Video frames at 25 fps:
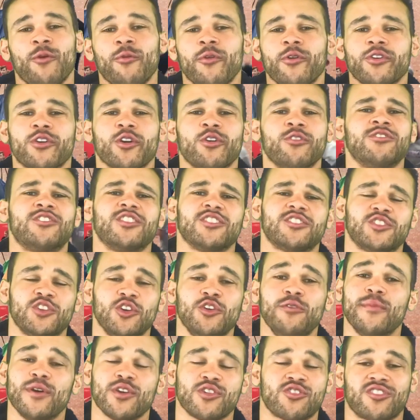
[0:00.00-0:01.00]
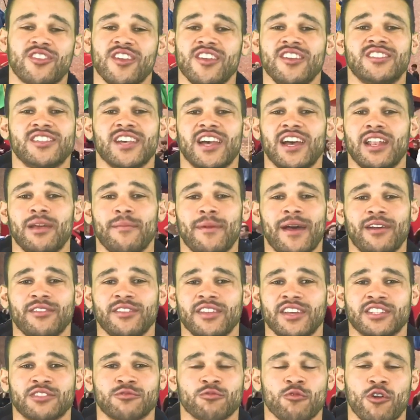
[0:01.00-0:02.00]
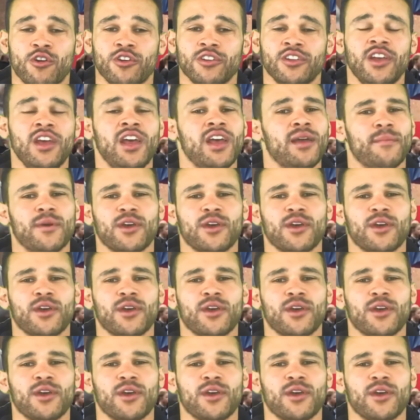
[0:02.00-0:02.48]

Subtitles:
I won't go into too much detail about this one